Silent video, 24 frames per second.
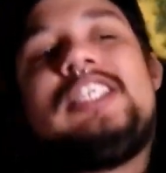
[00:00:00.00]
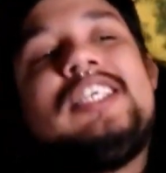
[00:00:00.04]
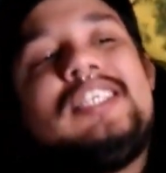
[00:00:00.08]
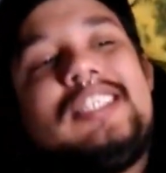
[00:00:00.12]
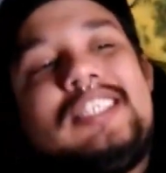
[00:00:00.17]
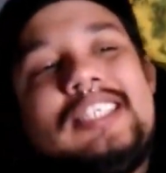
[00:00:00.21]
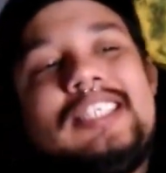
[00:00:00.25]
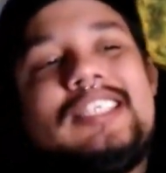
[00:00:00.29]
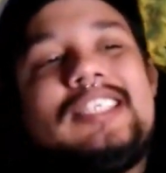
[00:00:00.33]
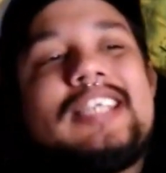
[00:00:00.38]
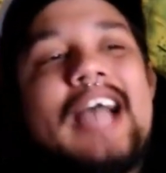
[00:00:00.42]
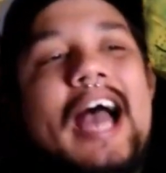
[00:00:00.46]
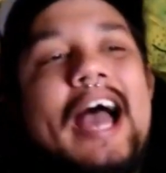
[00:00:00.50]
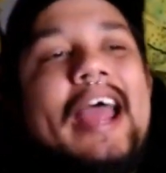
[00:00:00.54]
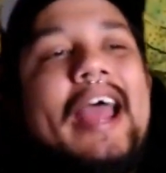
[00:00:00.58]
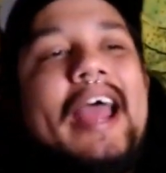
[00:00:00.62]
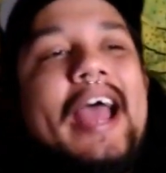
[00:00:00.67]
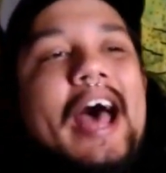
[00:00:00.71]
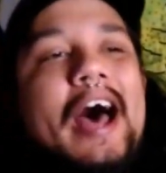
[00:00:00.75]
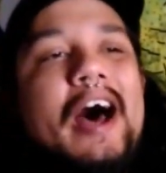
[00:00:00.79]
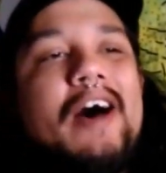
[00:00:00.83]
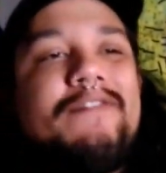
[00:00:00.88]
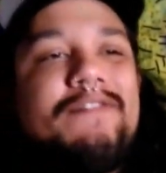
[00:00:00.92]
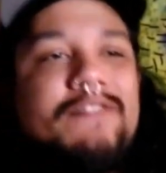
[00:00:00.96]
does this guy
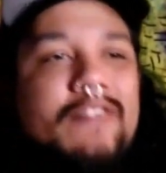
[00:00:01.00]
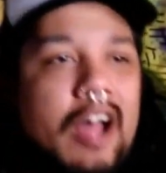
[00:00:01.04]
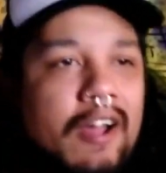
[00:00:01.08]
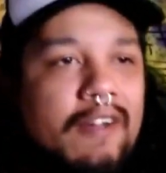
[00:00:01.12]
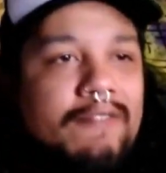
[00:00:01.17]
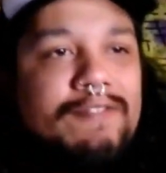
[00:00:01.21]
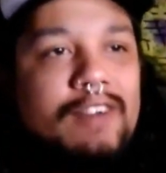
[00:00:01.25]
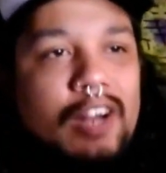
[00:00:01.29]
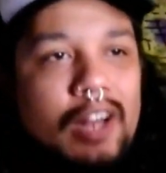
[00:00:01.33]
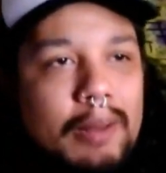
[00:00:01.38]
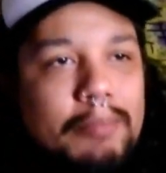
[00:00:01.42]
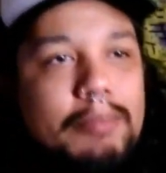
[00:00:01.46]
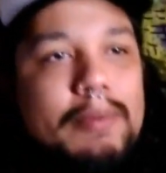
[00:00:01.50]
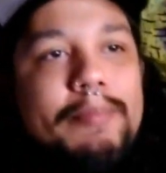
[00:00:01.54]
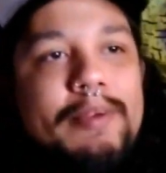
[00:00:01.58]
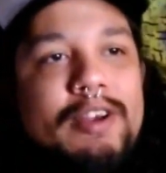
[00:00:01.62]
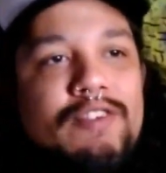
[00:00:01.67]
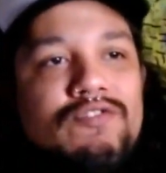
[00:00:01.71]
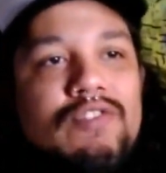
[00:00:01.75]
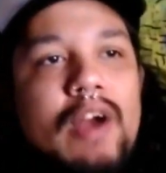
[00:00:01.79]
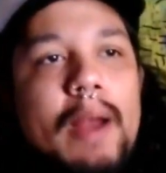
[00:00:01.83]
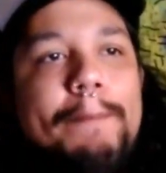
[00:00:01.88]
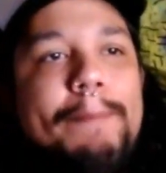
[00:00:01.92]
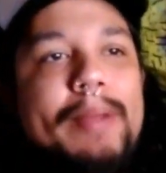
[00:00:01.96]
have for them to be
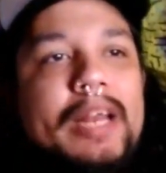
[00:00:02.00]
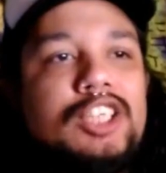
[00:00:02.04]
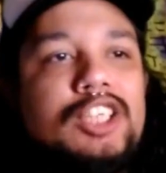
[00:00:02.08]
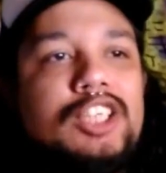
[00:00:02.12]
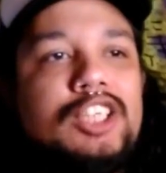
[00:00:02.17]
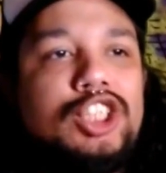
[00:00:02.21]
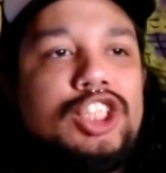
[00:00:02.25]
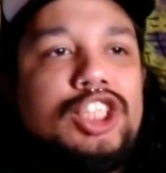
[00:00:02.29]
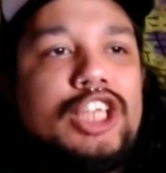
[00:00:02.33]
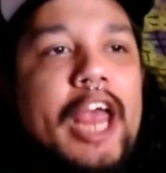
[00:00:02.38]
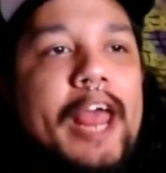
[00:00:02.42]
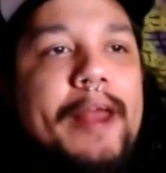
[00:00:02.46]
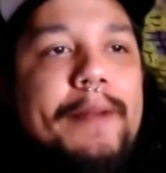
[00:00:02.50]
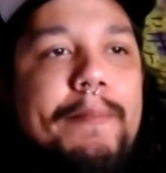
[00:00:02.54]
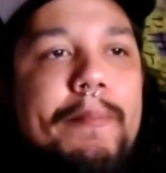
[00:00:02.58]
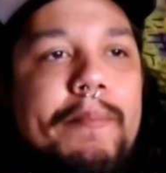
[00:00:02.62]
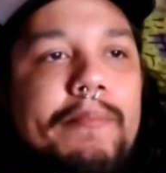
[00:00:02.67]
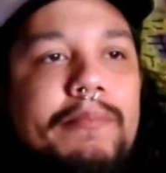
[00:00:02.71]
ripping his shit?